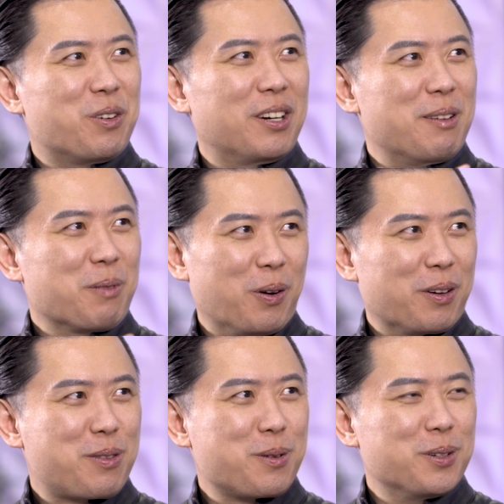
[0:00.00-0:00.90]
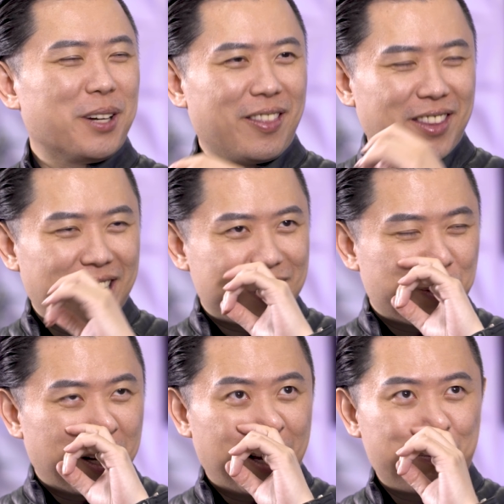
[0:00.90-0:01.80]
what I'm going through. And that's
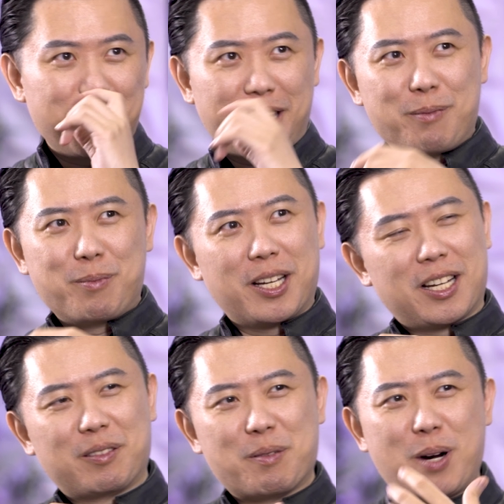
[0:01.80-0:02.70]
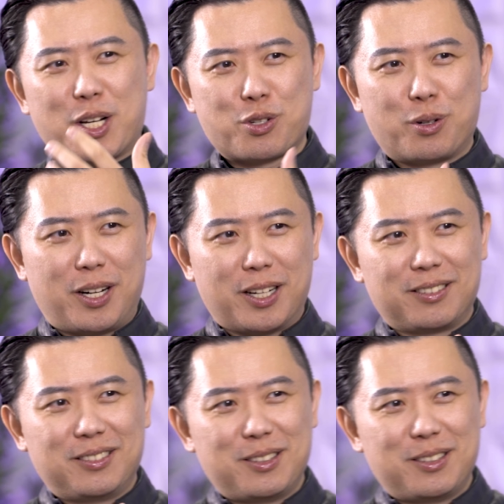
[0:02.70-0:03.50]
when I became a kind of a martial art